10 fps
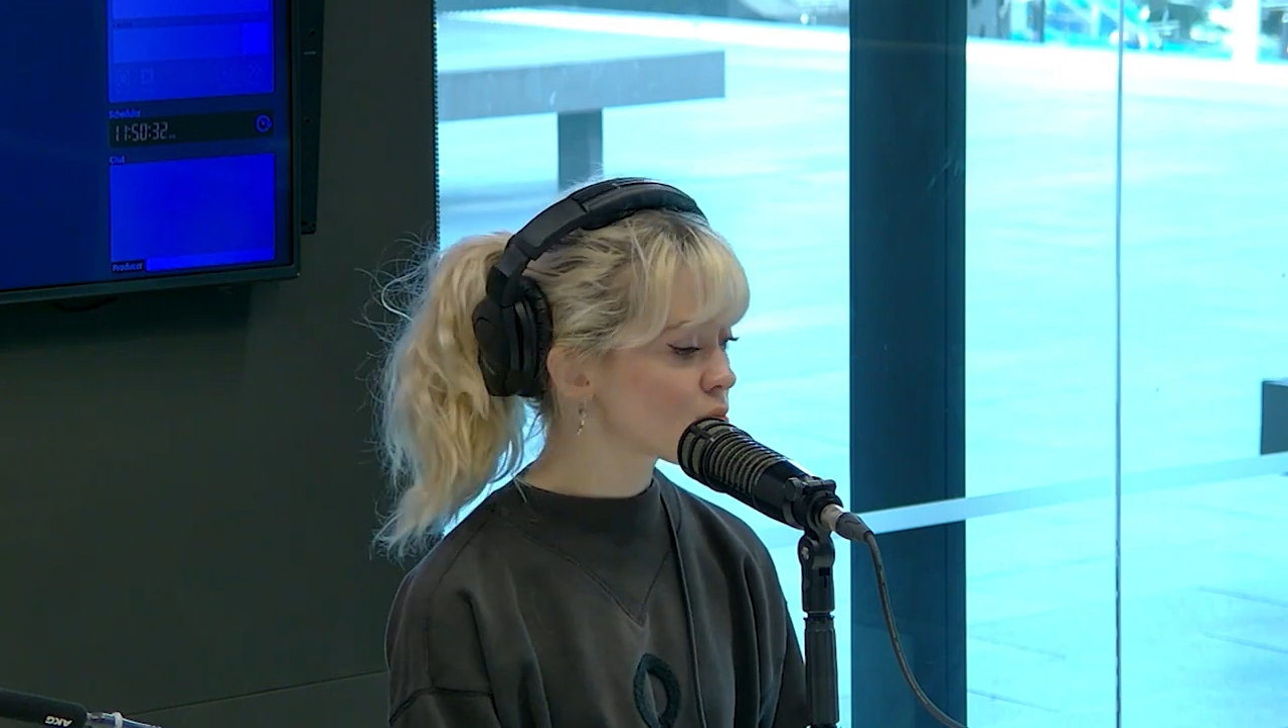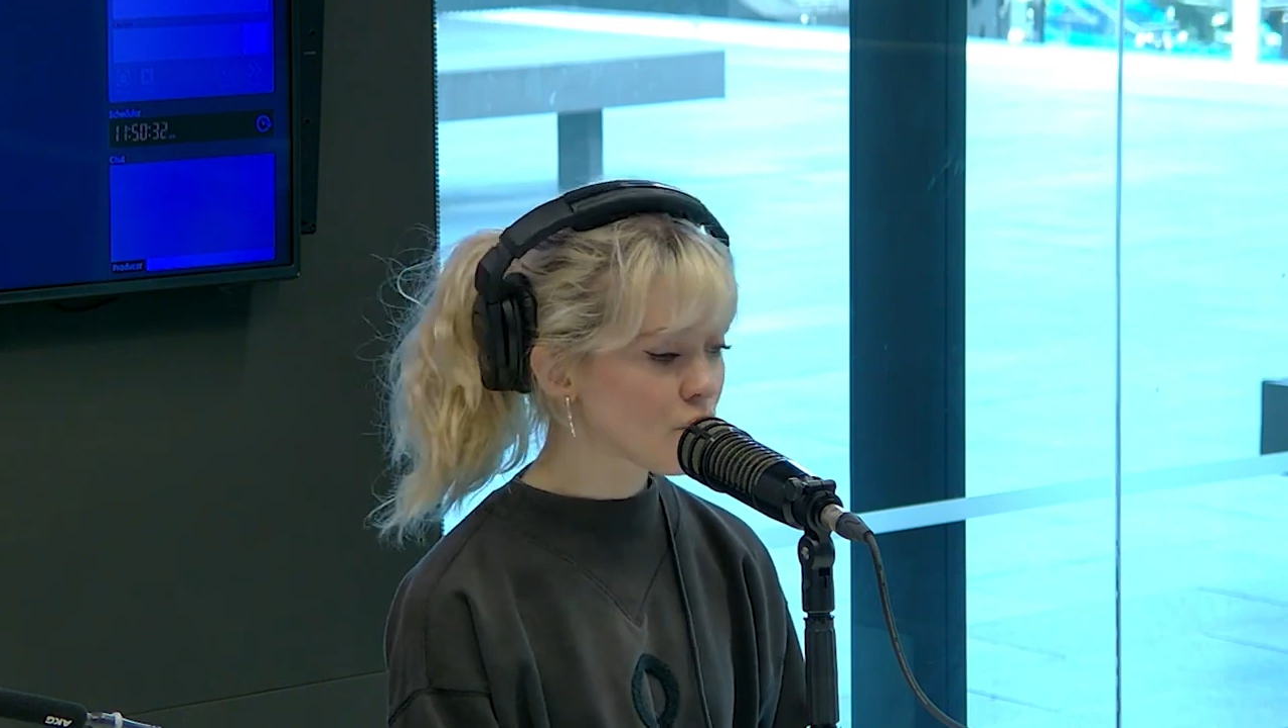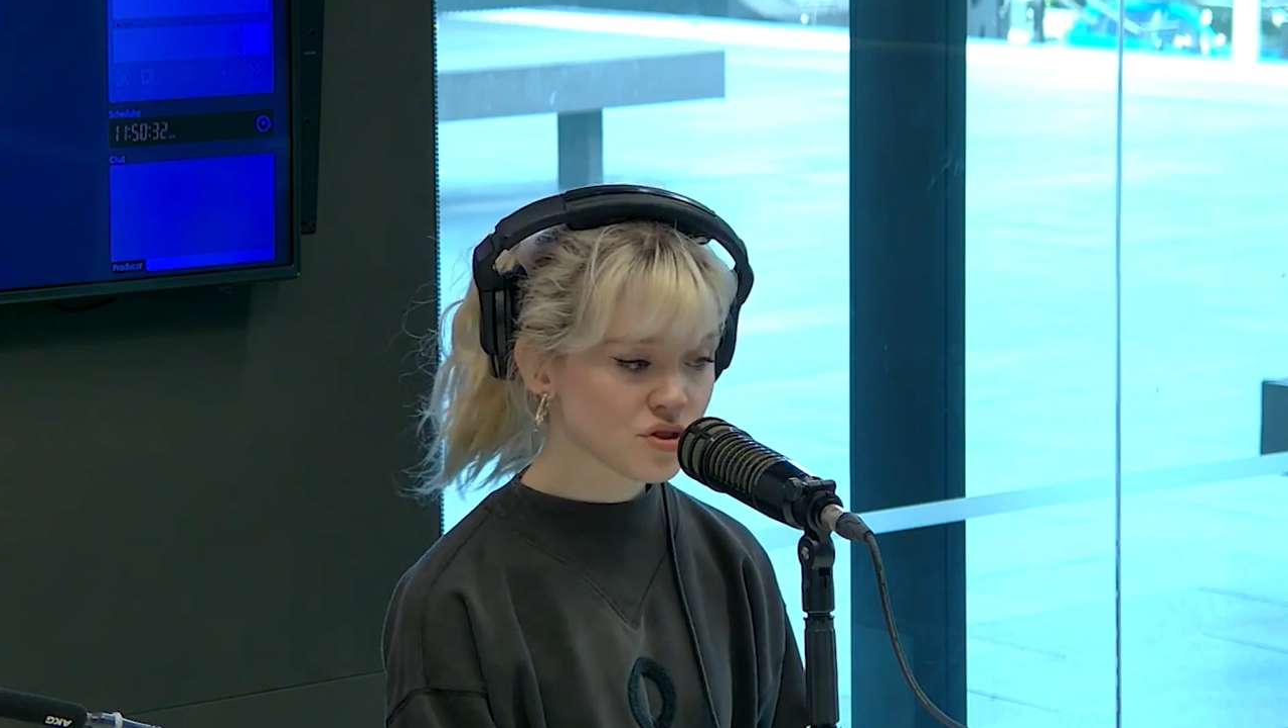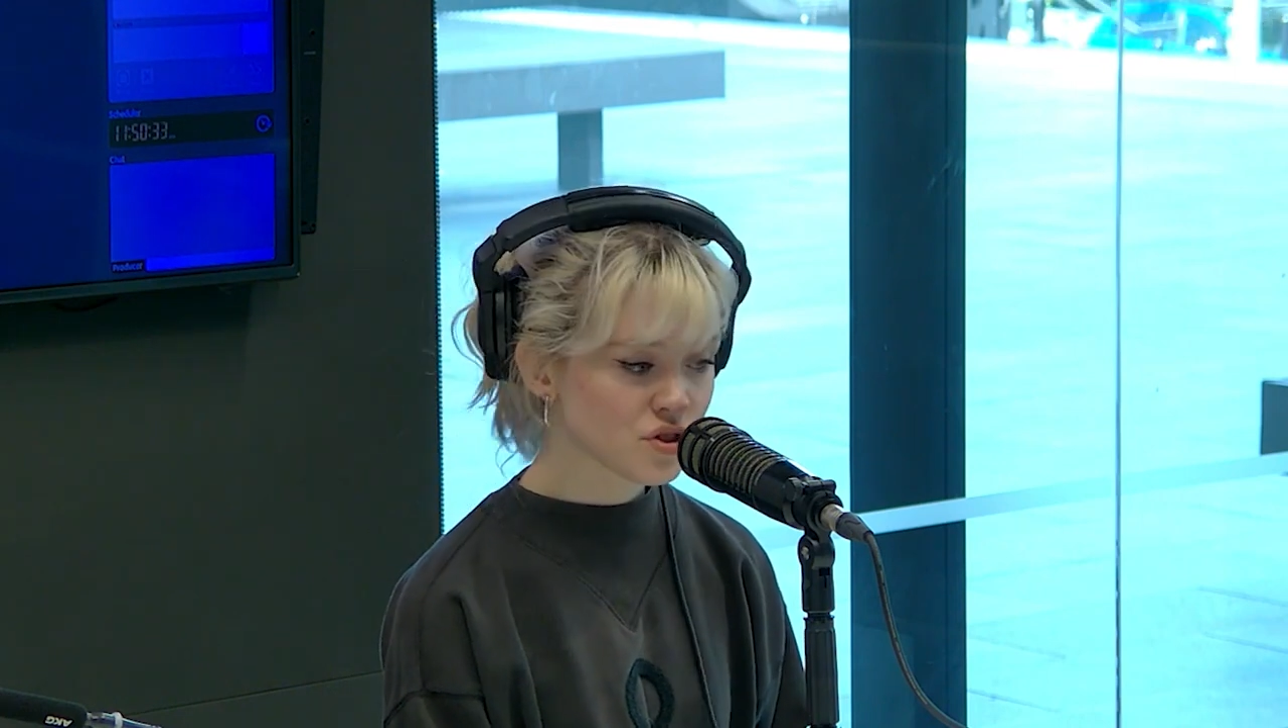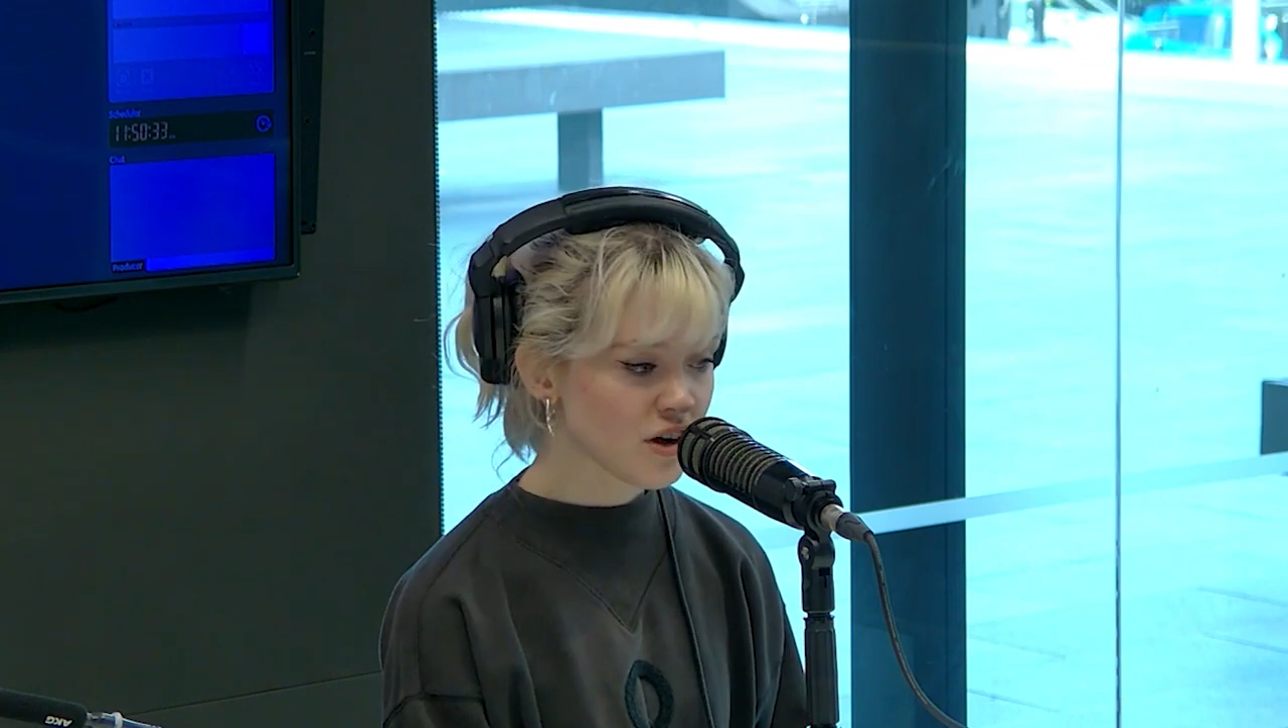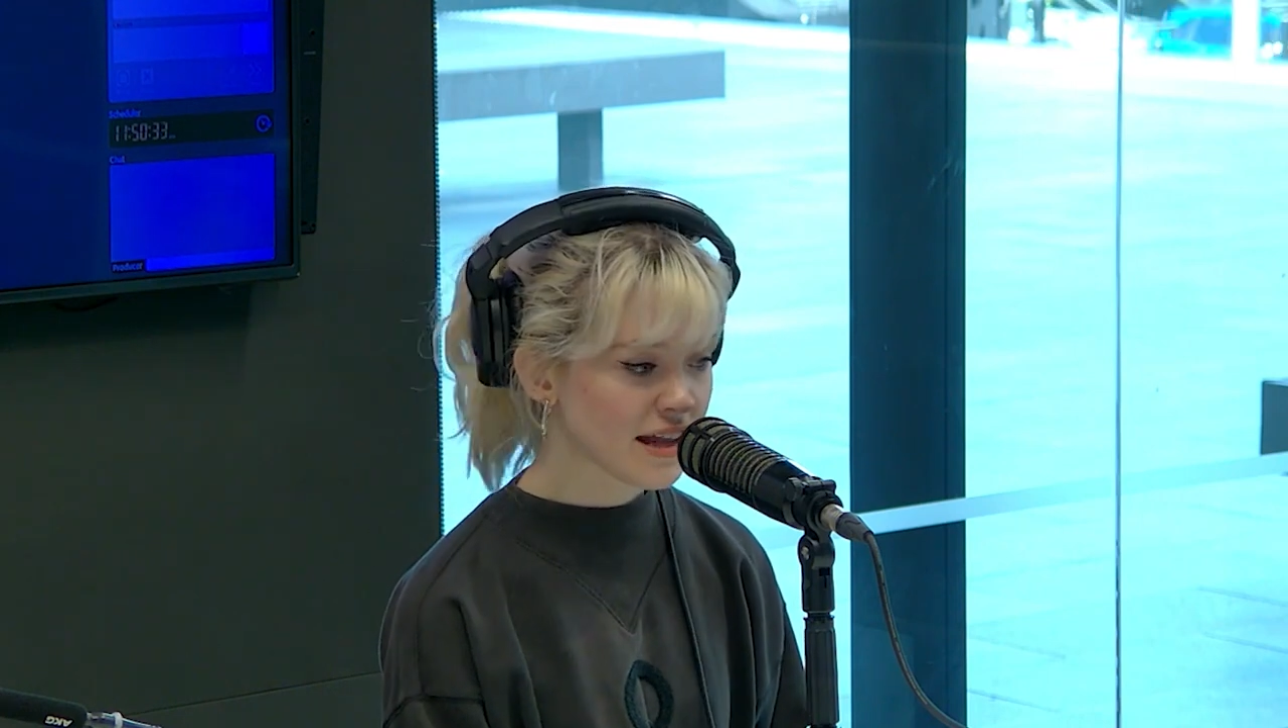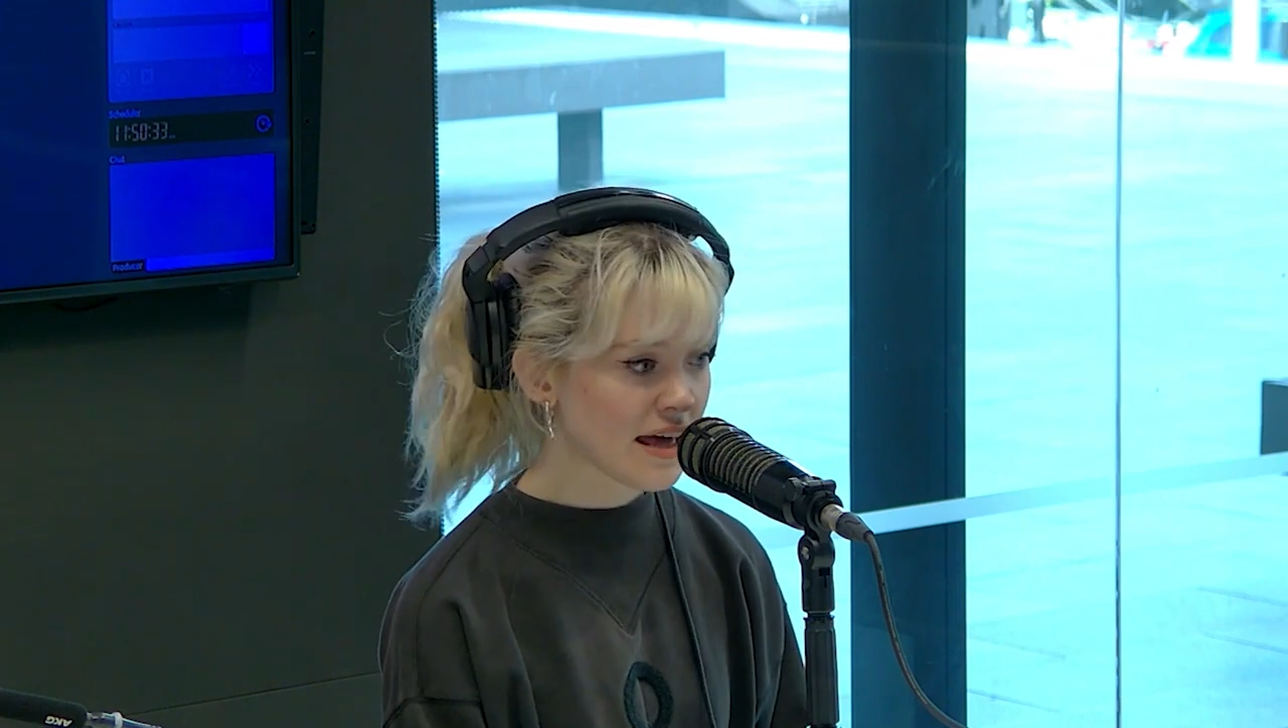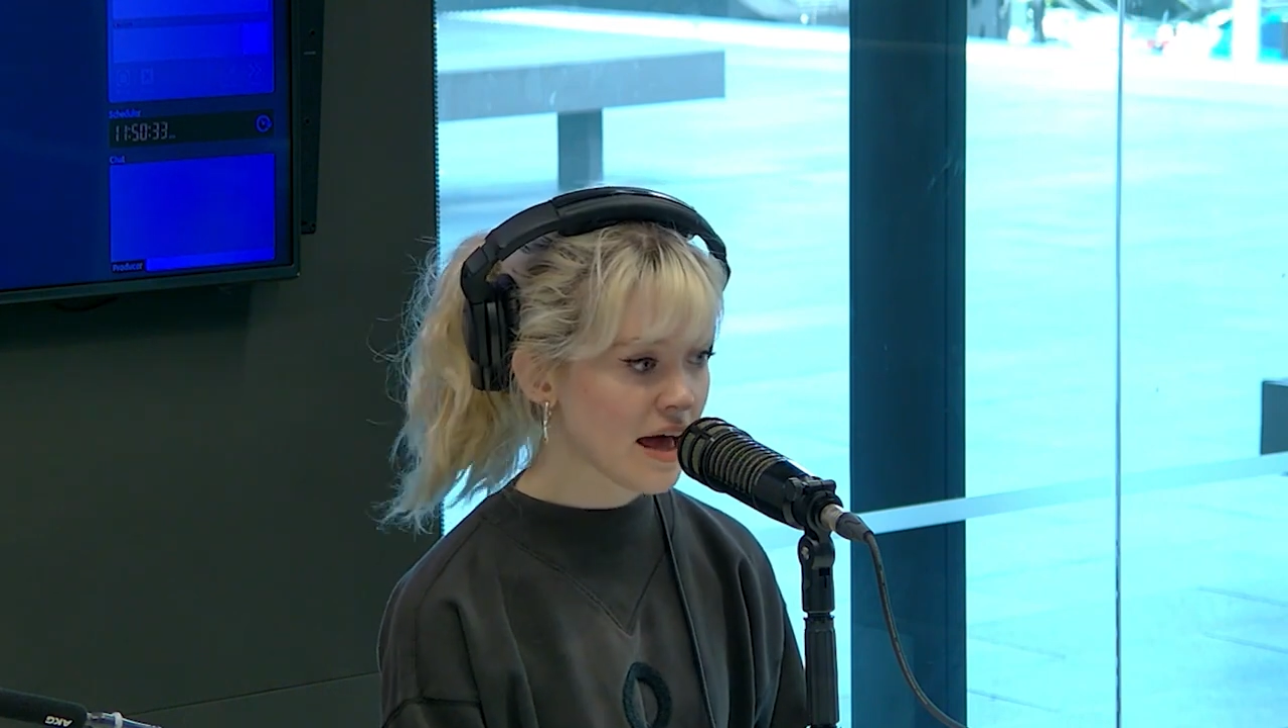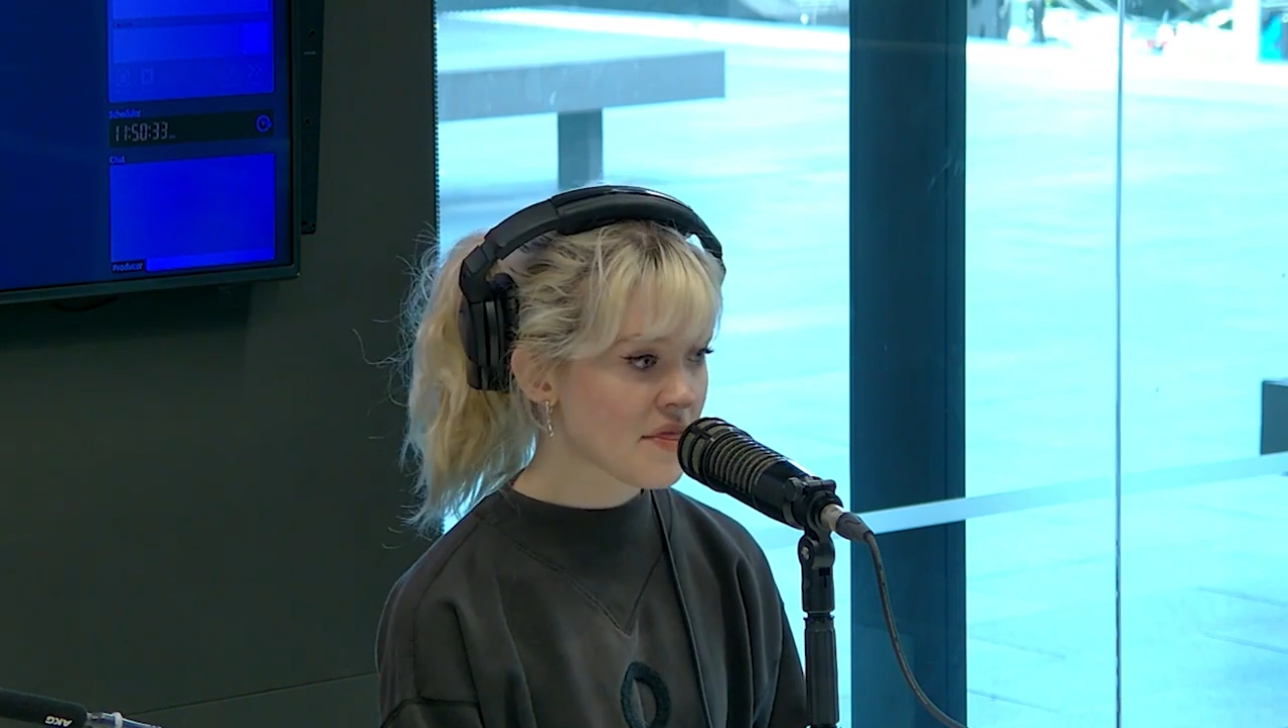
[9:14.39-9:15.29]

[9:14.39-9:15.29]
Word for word: some shows in Australia,